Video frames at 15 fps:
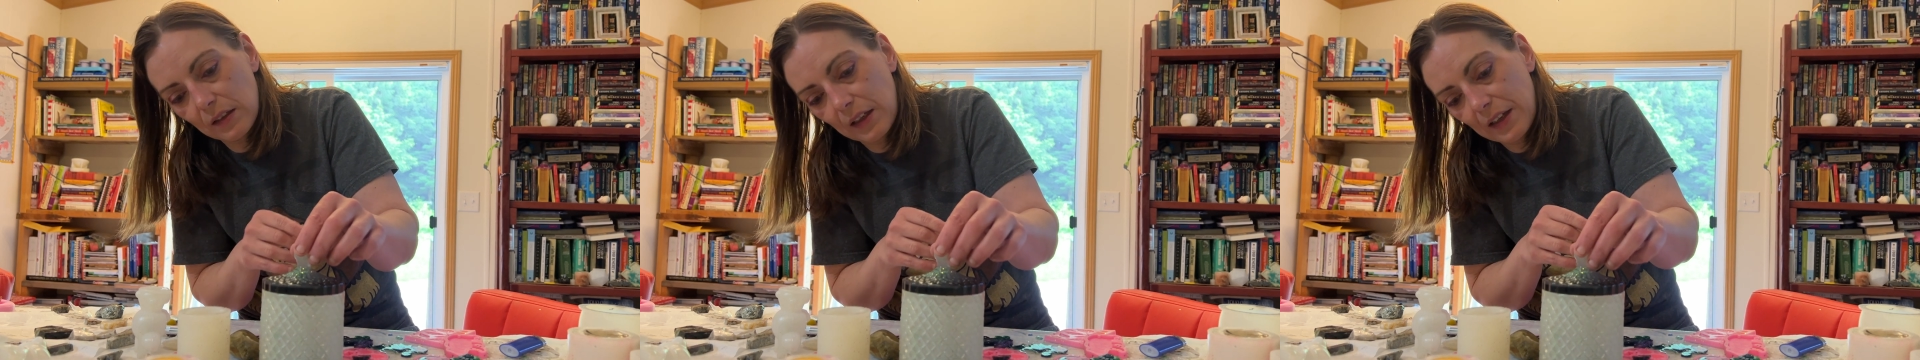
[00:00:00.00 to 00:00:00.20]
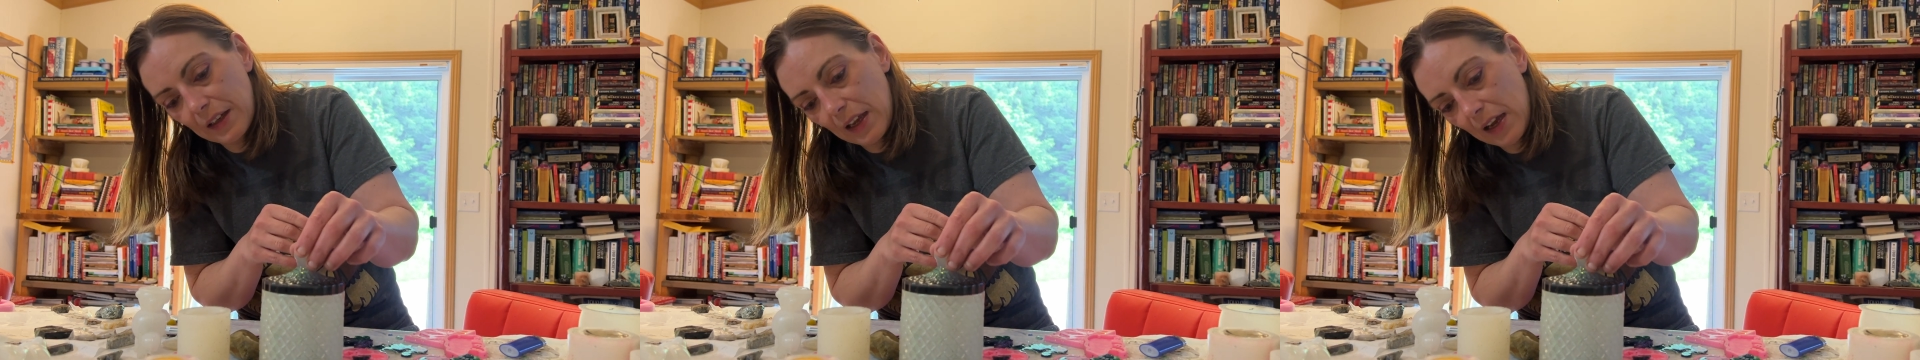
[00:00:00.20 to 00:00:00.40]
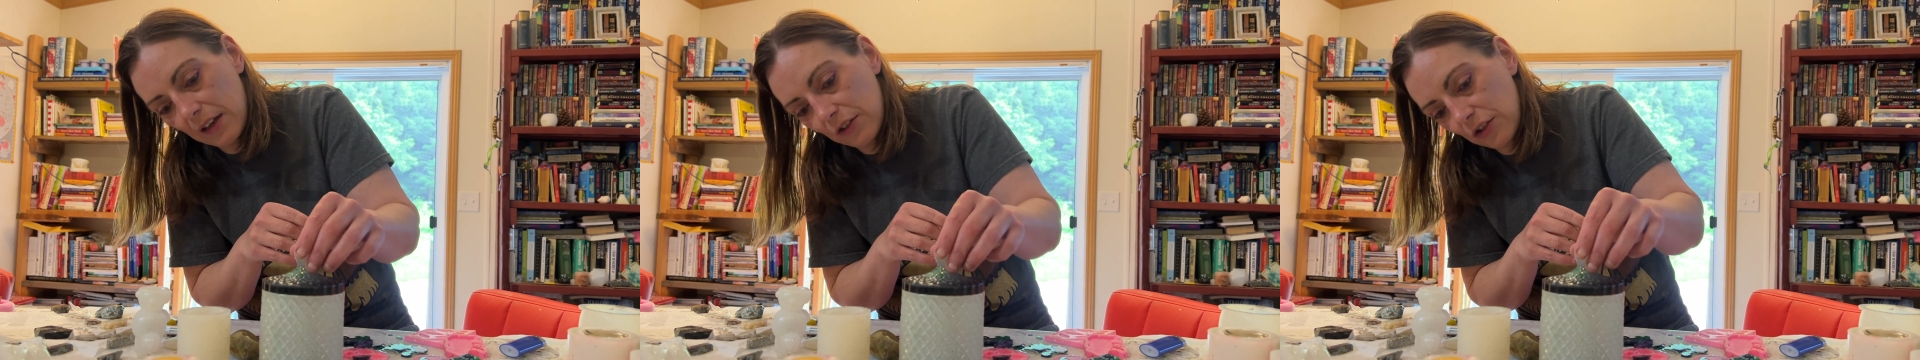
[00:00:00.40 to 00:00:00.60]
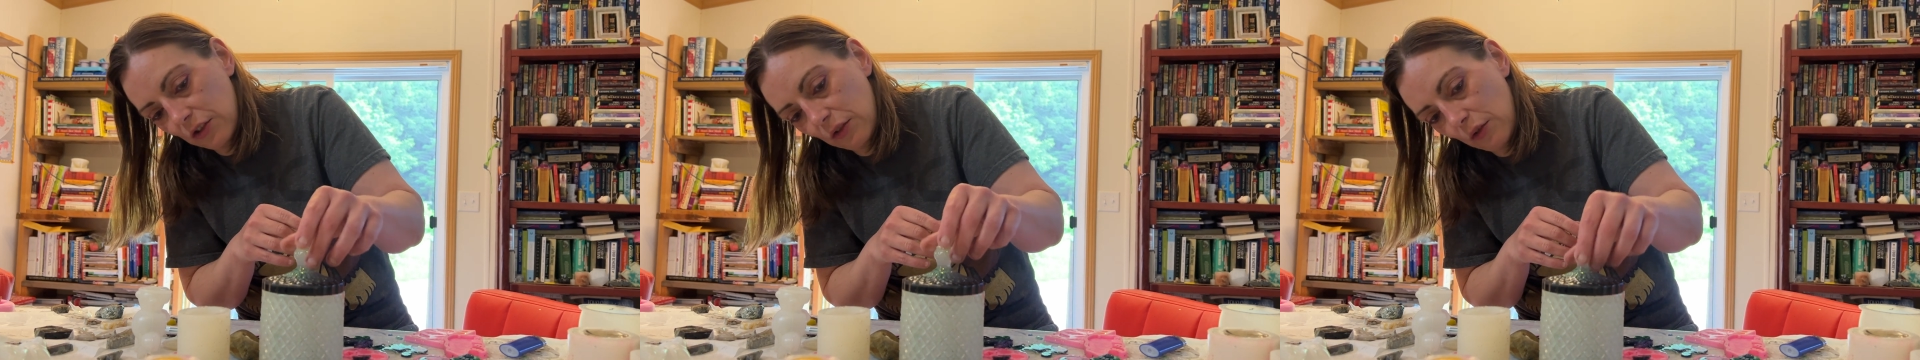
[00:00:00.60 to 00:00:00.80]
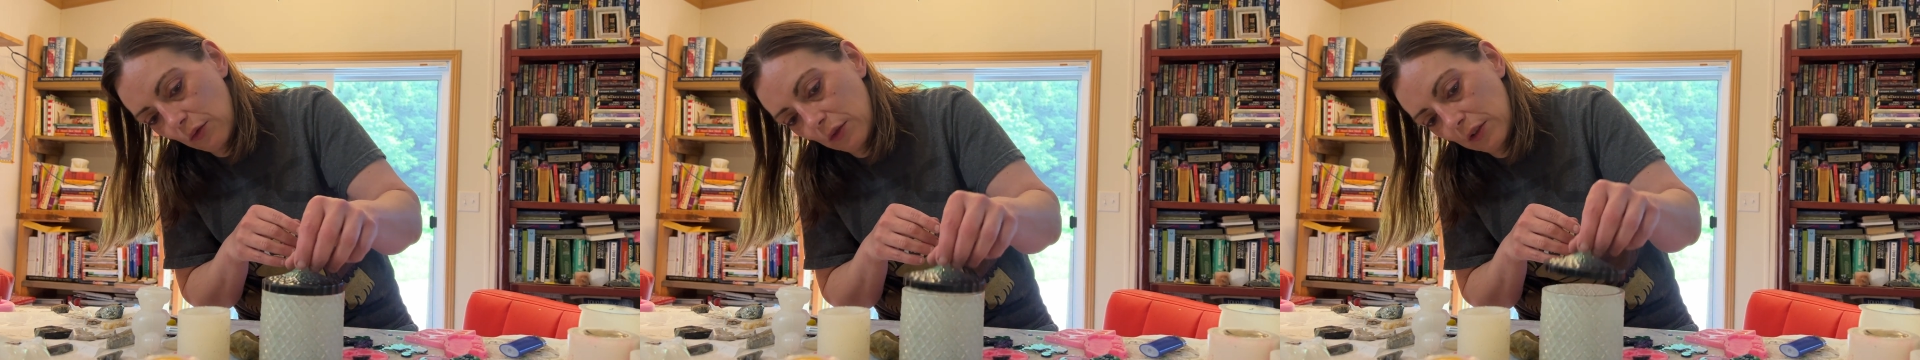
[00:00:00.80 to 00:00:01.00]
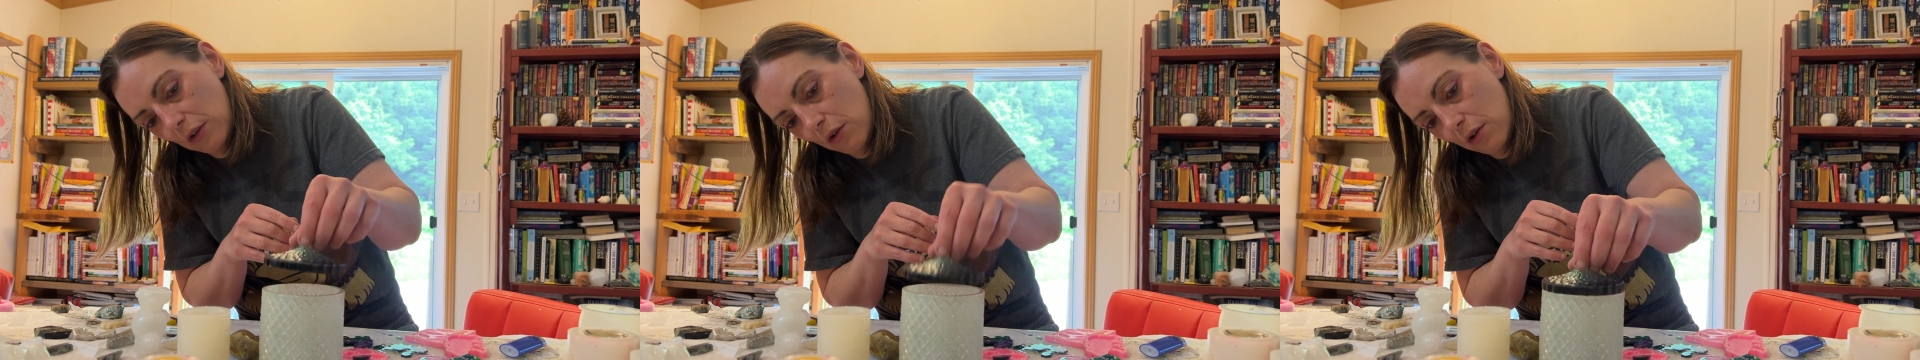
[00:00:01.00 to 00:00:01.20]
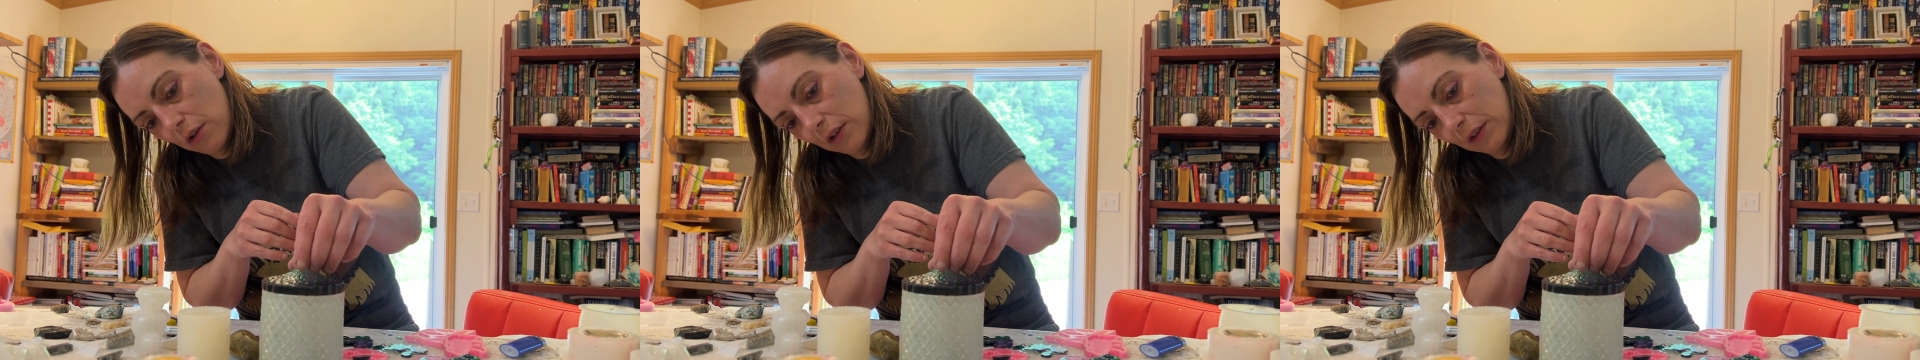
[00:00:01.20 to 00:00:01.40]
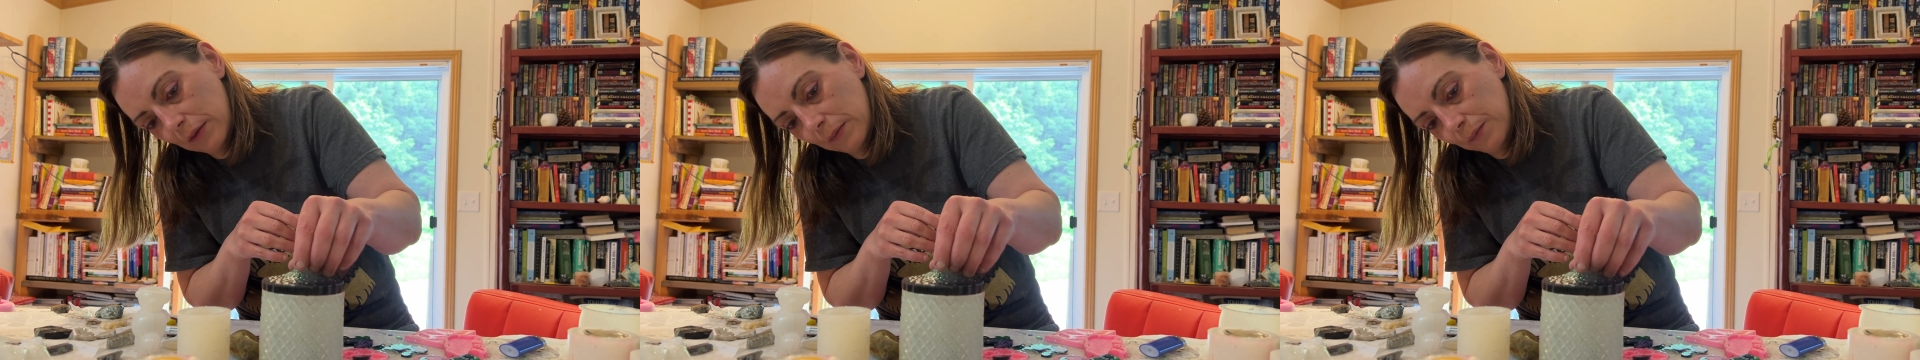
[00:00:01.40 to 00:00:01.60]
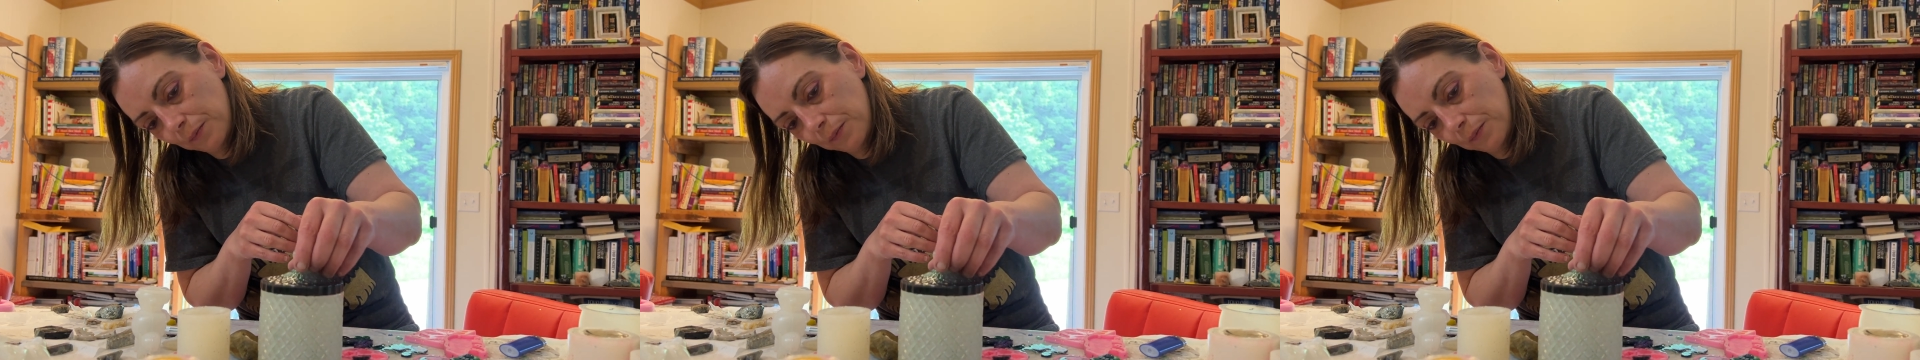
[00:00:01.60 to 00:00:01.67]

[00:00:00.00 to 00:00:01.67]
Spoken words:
like, as you go along,